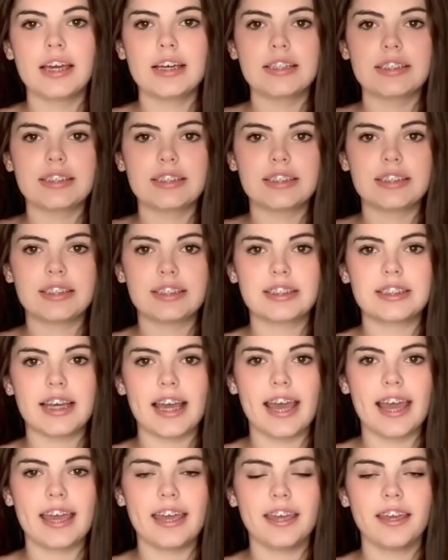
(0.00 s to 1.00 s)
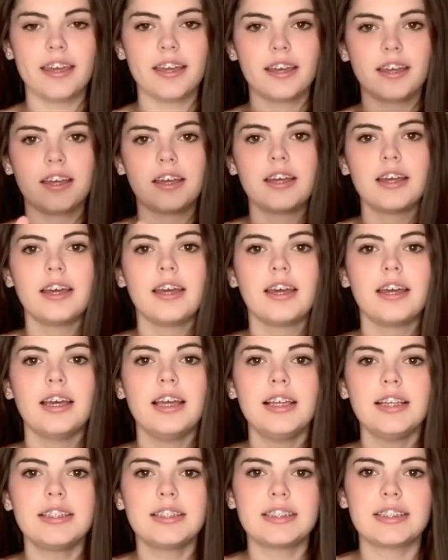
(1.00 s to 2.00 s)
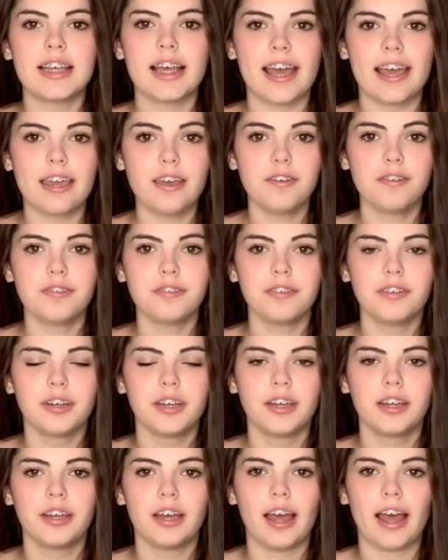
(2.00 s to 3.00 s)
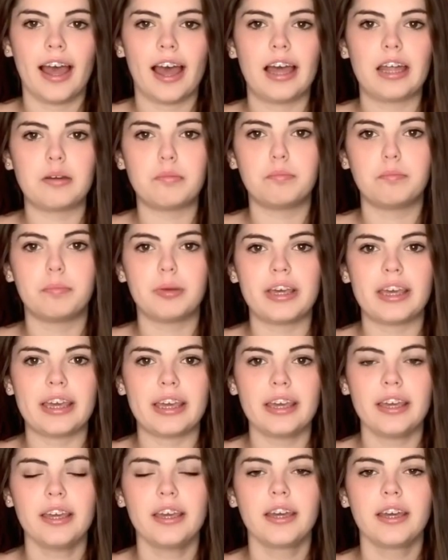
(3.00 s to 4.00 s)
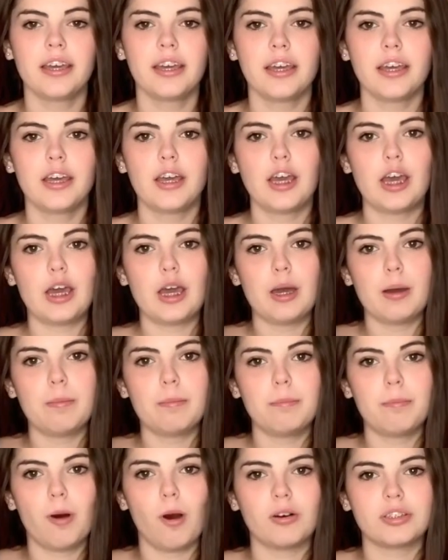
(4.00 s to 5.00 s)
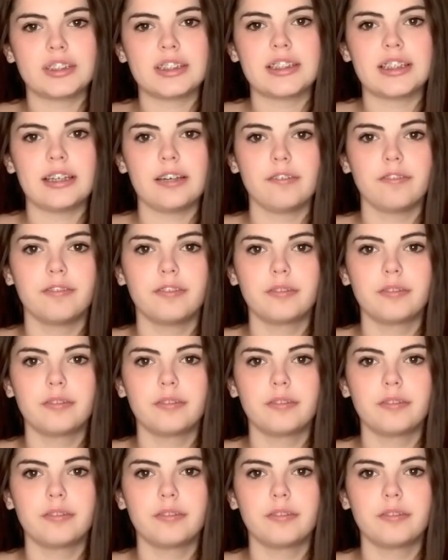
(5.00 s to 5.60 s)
stay safe, and be positive.